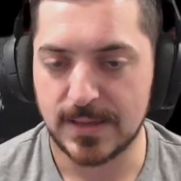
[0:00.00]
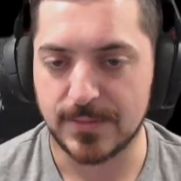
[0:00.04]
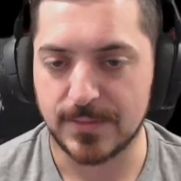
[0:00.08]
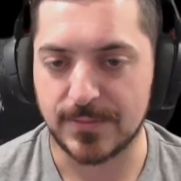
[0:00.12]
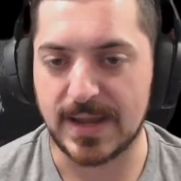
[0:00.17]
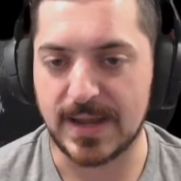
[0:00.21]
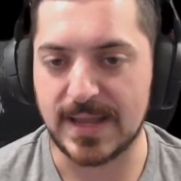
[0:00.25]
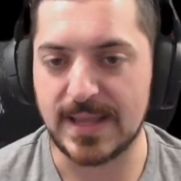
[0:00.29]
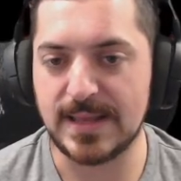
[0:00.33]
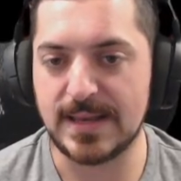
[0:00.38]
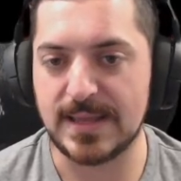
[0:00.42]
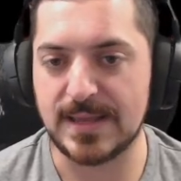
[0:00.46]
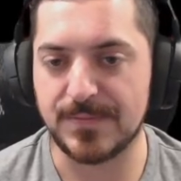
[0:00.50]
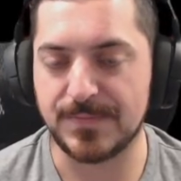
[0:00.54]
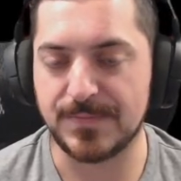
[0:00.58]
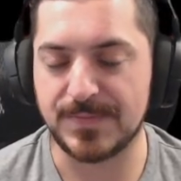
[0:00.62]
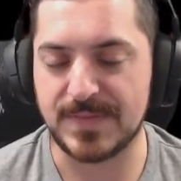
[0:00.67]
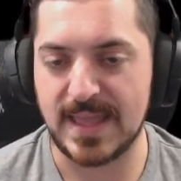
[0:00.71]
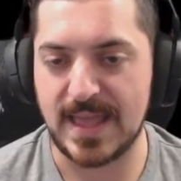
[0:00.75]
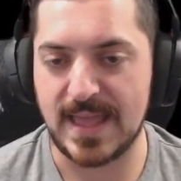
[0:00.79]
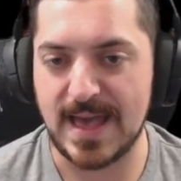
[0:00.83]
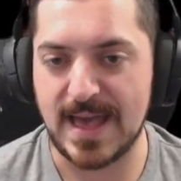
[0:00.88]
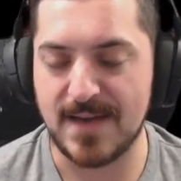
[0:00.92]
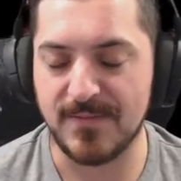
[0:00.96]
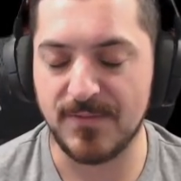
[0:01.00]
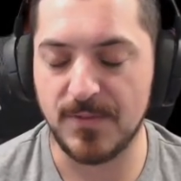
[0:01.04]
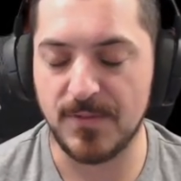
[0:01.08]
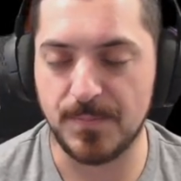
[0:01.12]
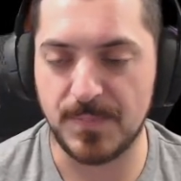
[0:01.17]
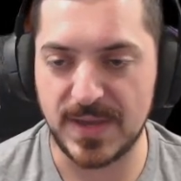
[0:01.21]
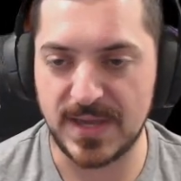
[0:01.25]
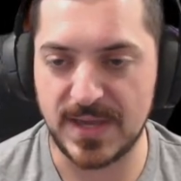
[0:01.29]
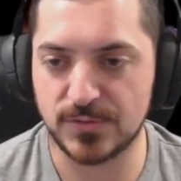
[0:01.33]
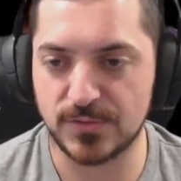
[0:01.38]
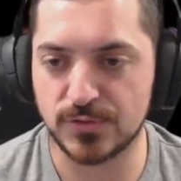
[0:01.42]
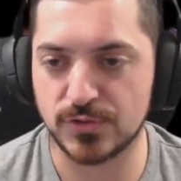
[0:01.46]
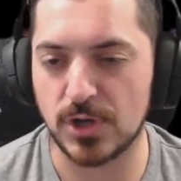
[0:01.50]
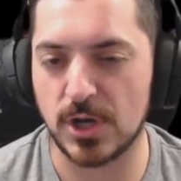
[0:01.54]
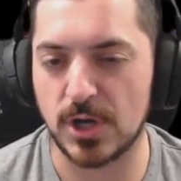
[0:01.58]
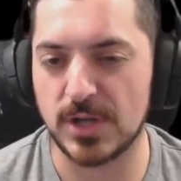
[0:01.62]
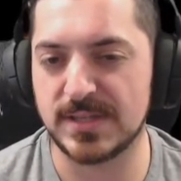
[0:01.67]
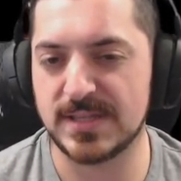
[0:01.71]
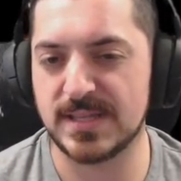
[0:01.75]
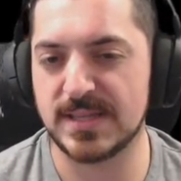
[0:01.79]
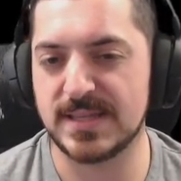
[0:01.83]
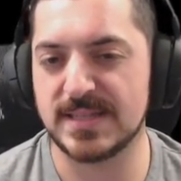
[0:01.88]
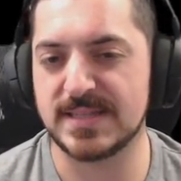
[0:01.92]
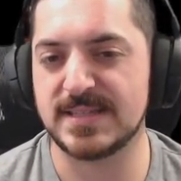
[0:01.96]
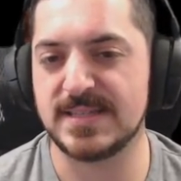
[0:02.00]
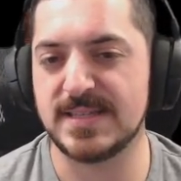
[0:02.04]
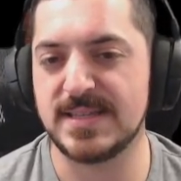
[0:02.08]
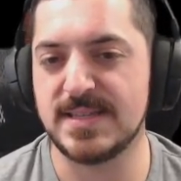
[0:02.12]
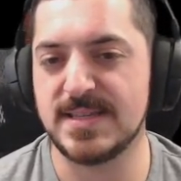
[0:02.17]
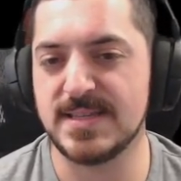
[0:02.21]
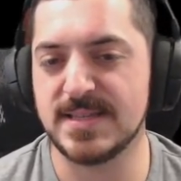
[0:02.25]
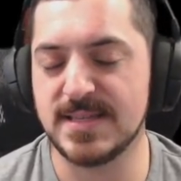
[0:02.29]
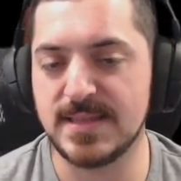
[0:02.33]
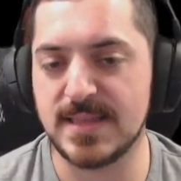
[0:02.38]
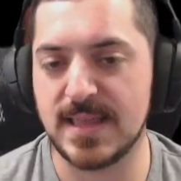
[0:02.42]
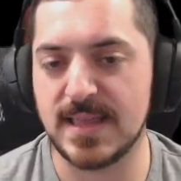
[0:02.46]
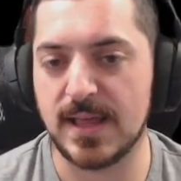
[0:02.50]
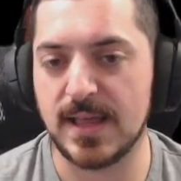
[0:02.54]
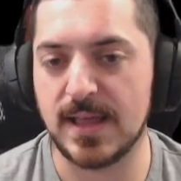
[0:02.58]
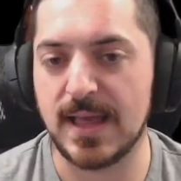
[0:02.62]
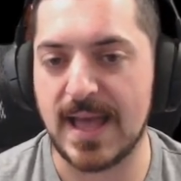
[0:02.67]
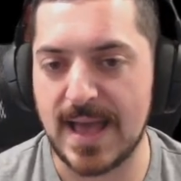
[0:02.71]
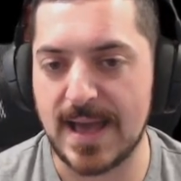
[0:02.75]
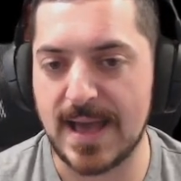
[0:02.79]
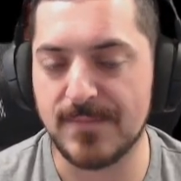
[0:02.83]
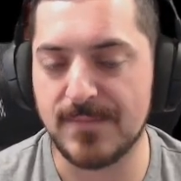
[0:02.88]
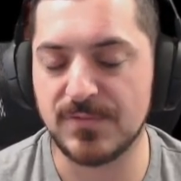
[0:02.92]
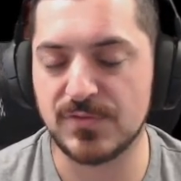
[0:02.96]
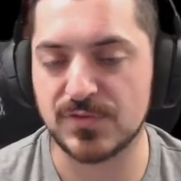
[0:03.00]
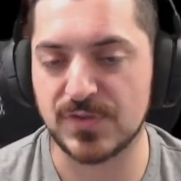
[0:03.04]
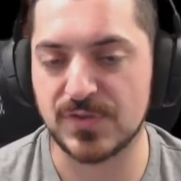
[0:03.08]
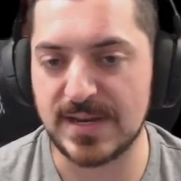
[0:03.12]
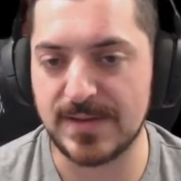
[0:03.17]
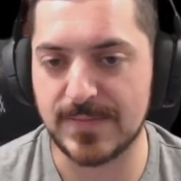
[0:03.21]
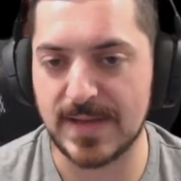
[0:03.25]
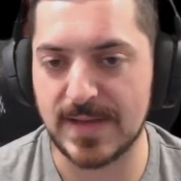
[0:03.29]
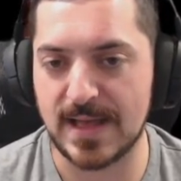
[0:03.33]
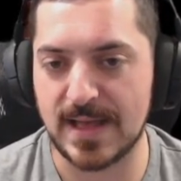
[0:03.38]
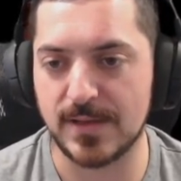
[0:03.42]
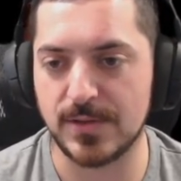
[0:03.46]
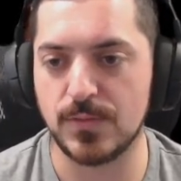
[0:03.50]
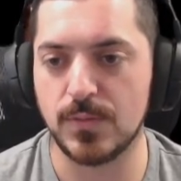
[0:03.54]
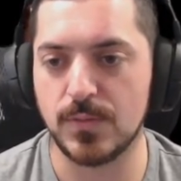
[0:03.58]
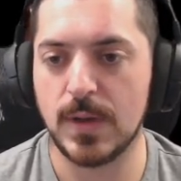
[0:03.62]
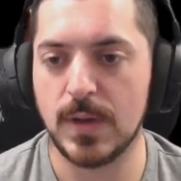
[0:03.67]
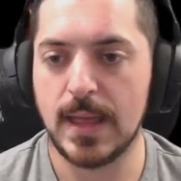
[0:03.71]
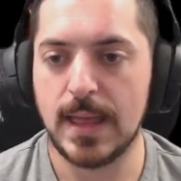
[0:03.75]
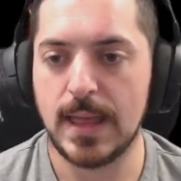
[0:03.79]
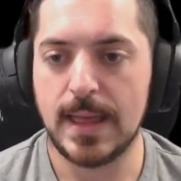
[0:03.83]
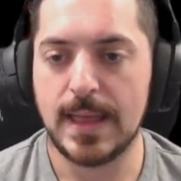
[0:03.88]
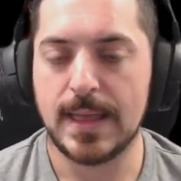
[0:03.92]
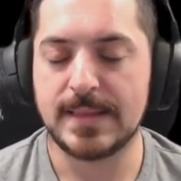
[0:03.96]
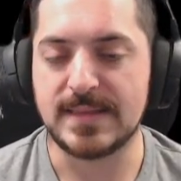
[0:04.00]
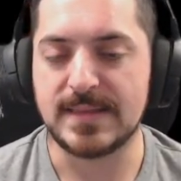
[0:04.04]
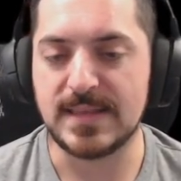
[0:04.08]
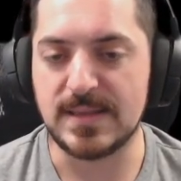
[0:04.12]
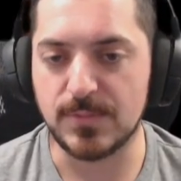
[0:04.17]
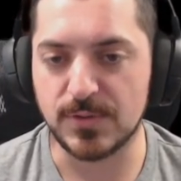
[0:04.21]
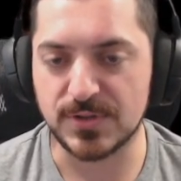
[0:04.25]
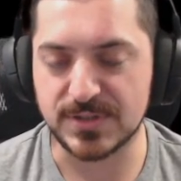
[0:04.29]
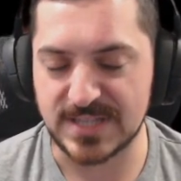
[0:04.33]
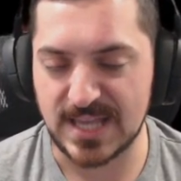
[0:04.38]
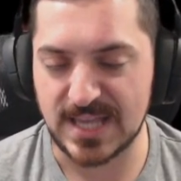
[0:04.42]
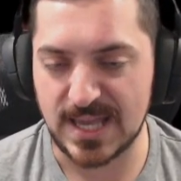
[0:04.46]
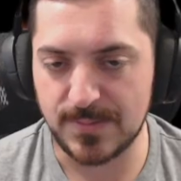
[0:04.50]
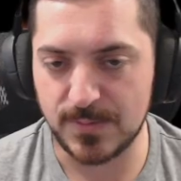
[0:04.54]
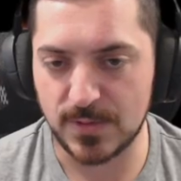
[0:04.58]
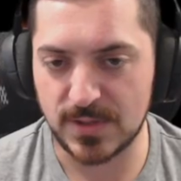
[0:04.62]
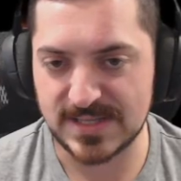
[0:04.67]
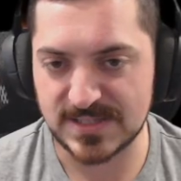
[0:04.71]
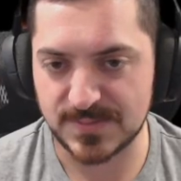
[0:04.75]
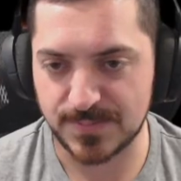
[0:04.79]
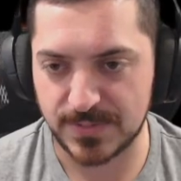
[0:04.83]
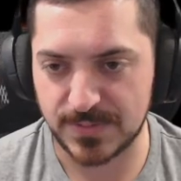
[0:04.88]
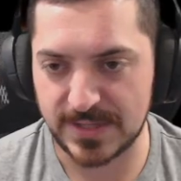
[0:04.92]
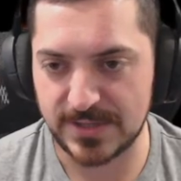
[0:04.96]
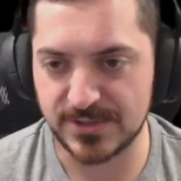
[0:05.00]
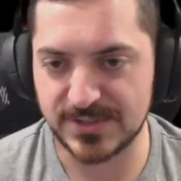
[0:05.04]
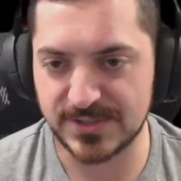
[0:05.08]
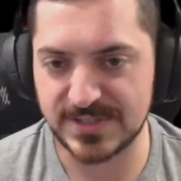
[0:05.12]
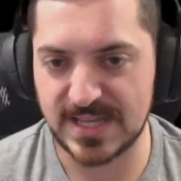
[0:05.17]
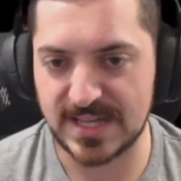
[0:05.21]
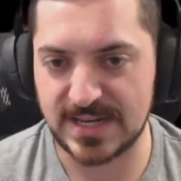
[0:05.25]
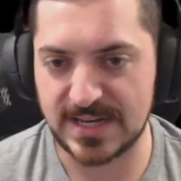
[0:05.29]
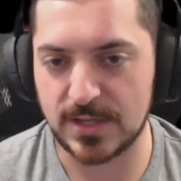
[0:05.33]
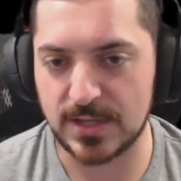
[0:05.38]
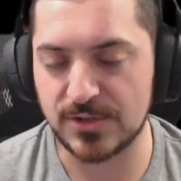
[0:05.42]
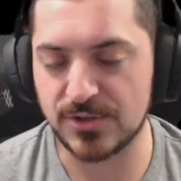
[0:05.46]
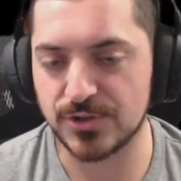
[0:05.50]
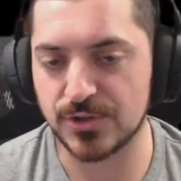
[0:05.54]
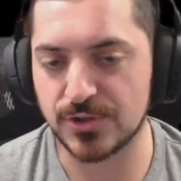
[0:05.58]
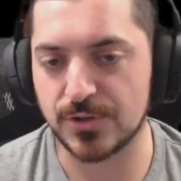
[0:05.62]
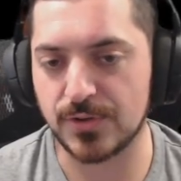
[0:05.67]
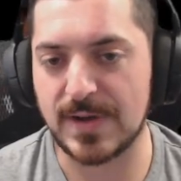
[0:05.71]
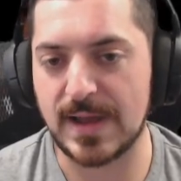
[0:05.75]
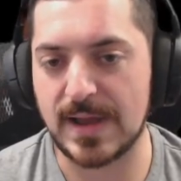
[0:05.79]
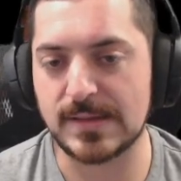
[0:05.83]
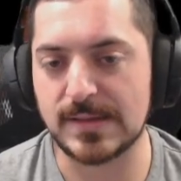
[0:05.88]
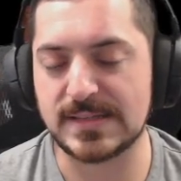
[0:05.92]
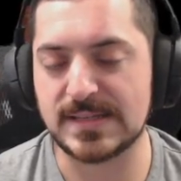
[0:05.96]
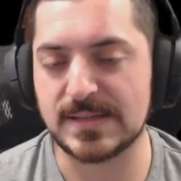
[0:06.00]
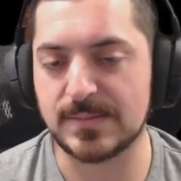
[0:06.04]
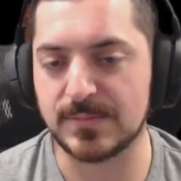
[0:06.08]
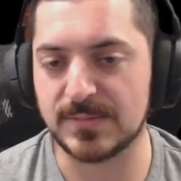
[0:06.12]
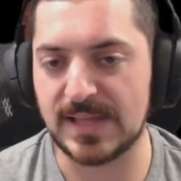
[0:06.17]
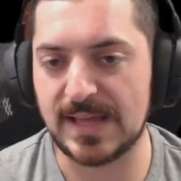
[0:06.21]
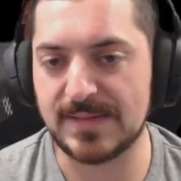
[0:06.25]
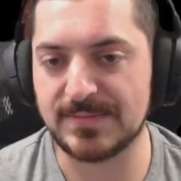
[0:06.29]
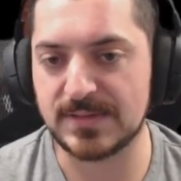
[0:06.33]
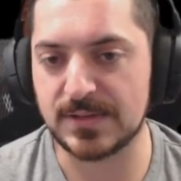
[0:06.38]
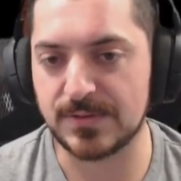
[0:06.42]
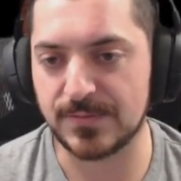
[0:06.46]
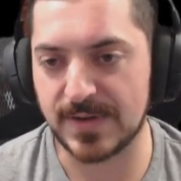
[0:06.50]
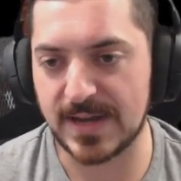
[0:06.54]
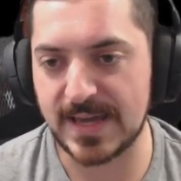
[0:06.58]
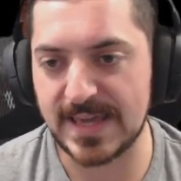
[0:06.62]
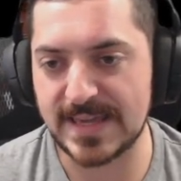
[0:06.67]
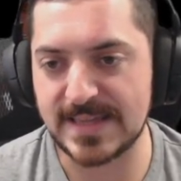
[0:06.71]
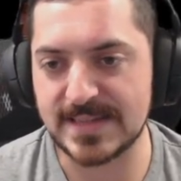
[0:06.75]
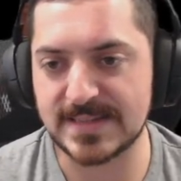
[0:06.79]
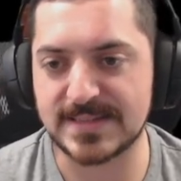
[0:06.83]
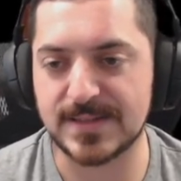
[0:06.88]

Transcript: right? If they have a big start to the season, they'll have trade value. Deebo Samuel has players getting injured around him left and right.